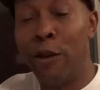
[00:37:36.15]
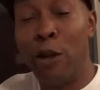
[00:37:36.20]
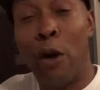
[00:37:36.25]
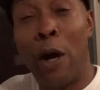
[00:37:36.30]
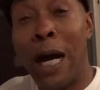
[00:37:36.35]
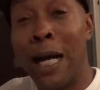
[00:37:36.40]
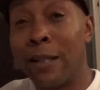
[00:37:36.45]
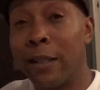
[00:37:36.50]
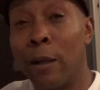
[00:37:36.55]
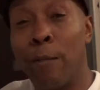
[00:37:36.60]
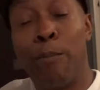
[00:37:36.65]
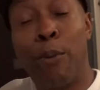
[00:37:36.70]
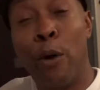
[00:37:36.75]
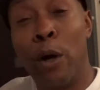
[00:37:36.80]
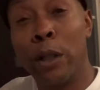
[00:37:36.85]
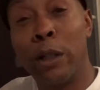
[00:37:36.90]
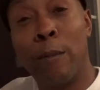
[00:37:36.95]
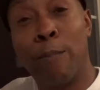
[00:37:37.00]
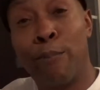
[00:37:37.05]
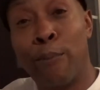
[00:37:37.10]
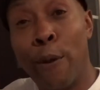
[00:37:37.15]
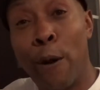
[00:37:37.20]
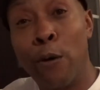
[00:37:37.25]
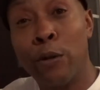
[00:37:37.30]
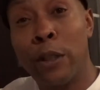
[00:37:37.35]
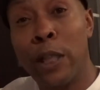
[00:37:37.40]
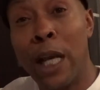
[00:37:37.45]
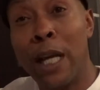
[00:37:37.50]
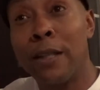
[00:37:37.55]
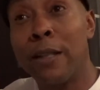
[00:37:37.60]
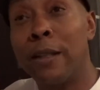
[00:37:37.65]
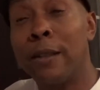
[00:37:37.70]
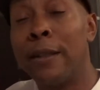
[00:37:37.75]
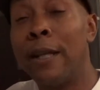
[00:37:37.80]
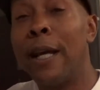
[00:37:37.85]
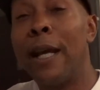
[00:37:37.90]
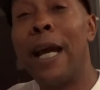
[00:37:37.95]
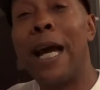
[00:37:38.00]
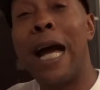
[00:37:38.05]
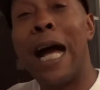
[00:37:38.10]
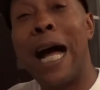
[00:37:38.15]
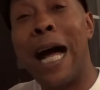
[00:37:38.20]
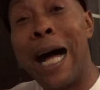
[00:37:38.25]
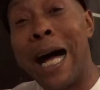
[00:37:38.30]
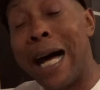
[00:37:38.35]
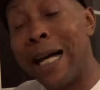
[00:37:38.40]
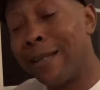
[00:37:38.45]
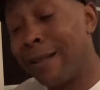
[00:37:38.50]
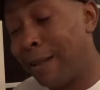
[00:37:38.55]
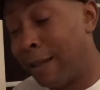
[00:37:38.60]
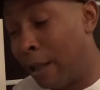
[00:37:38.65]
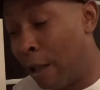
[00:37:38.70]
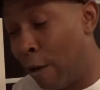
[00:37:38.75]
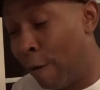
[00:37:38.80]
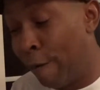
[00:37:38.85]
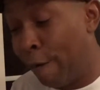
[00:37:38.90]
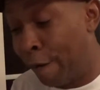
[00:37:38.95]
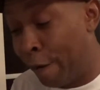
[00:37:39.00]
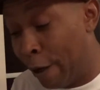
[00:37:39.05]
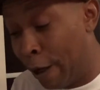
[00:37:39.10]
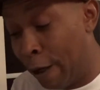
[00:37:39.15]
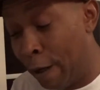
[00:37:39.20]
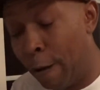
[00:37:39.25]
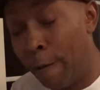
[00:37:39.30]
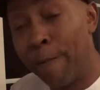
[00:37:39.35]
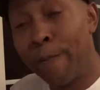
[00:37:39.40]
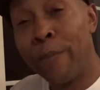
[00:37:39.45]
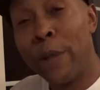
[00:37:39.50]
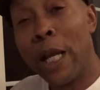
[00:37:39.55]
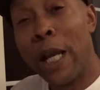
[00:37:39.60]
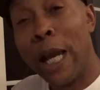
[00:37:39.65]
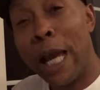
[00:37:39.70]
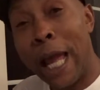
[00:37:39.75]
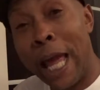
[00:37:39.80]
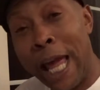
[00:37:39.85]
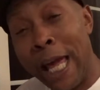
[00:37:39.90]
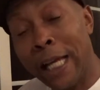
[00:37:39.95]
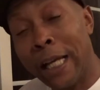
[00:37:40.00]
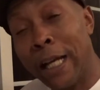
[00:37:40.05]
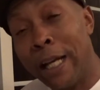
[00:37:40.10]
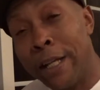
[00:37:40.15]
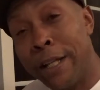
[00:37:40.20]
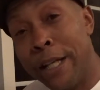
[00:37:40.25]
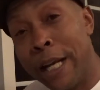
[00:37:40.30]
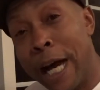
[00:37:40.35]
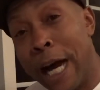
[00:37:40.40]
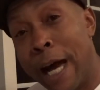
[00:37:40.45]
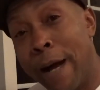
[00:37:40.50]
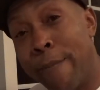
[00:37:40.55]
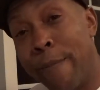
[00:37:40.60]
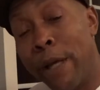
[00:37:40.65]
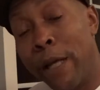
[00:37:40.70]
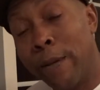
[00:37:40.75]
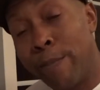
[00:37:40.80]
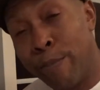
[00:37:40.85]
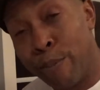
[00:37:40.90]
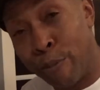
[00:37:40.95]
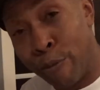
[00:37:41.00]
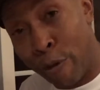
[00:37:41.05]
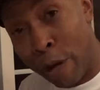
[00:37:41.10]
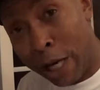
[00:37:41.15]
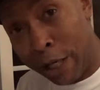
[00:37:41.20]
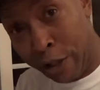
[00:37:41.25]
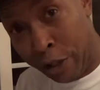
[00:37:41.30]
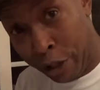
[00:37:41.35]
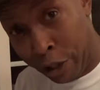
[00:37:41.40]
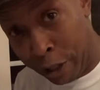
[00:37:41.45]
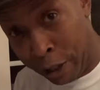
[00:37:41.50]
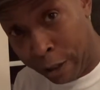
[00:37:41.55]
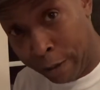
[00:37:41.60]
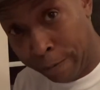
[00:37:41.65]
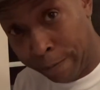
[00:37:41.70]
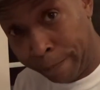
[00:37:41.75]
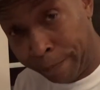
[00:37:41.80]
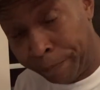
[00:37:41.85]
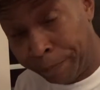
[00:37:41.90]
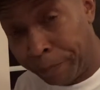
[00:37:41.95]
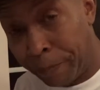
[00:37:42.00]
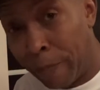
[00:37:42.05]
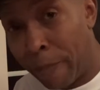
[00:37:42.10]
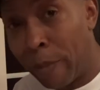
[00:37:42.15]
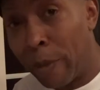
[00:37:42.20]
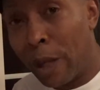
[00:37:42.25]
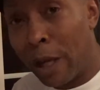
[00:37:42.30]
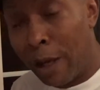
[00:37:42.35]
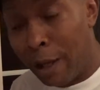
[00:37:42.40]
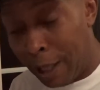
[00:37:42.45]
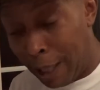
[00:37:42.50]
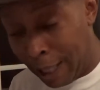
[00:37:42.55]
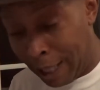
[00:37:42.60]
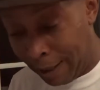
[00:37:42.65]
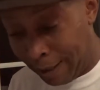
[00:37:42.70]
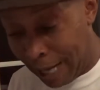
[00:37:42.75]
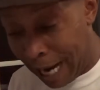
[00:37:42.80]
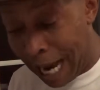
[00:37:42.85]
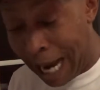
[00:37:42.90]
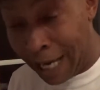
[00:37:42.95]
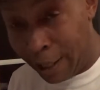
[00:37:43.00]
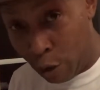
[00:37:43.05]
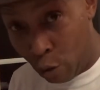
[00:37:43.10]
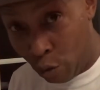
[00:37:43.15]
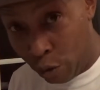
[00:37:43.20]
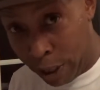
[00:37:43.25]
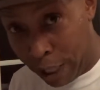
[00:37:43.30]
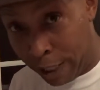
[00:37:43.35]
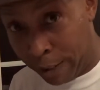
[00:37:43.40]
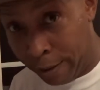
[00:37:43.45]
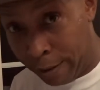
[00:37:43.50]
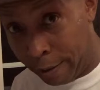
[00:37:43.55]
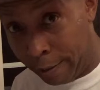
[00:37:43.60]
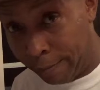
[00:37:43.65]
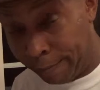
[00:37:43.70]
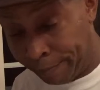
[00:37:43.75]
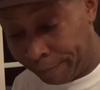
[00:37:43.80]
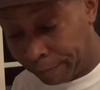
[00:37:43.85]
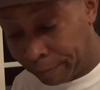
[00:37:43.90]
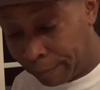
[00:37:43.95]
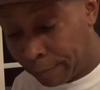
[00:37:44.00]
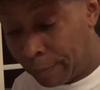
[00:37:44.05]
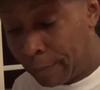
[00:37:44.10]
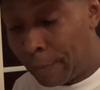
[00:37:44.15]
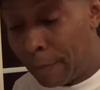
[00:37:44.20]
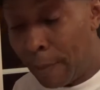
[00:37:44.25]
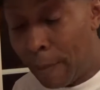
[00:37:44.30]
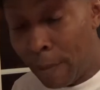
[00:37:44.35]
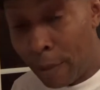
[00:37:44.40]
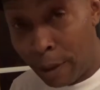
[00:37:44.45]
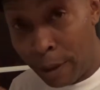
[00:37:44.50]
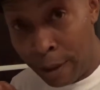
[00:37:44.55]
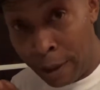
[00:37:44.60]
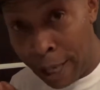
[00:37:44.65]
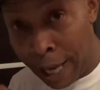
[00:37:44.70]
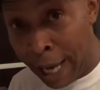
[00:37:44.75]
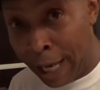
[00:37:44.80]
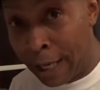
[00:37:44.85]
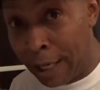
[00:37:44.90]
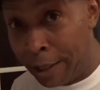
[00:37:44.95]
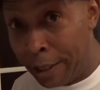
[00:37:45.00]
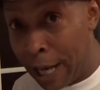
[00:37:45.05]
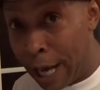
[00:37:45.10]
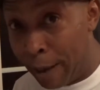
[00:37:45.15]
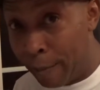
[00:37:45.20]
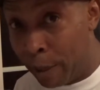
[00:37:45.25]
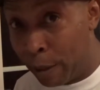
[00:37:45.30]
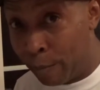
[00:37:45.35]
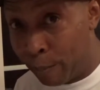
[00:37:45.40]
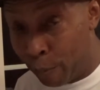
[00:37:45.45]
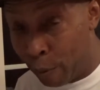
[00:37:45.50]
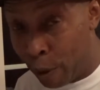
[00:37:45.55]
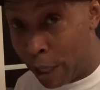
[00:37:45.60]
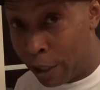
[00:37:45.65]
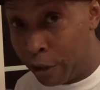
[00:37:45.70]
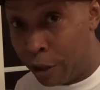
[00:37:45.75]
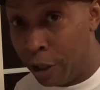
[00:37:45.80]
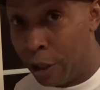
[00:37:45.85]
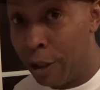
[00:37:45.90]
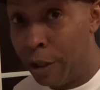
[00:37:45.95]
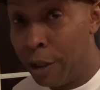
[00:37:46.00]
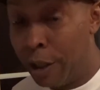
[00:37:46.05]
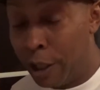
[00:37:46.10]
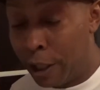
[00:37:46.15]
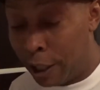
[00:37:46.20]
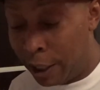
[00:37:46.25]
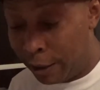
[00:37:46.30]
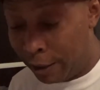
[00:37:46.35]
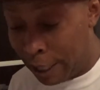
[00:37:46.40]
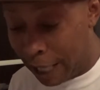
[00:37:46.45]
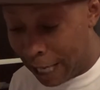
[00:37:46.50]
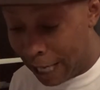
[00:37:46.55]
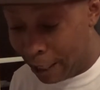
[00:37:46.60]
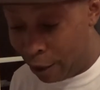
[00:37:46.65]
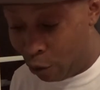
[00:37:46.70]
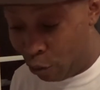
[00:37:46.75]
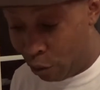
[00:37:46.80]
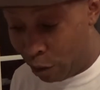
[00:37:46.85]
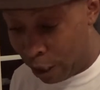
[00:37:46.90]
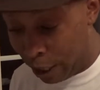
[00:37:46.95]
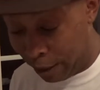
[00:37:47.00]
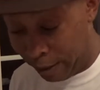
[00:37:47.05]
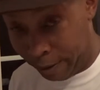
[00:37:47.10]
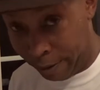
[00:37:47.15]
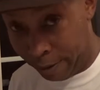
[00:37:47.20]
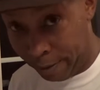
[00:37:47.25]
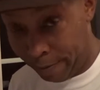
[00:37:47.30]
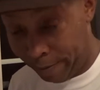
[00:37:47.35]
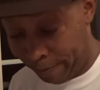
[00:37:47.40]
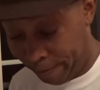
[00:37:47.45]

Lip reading: though I support the protesters, I still feel economic pressure is how you get them. Economic pressure is how you get them.